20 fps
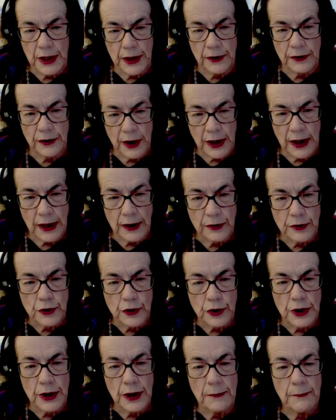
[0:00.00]
in the
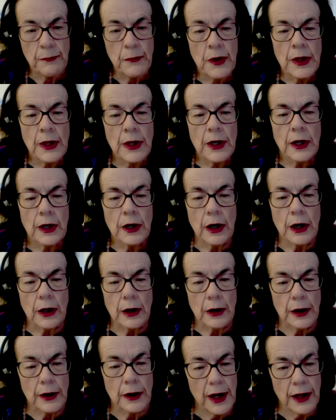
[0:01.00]
country.
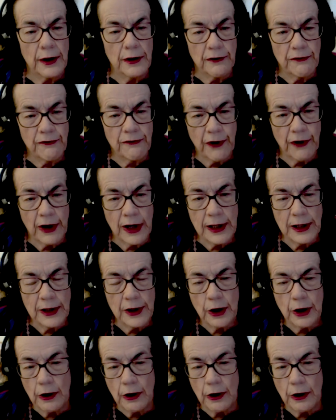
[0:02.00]
Another failure,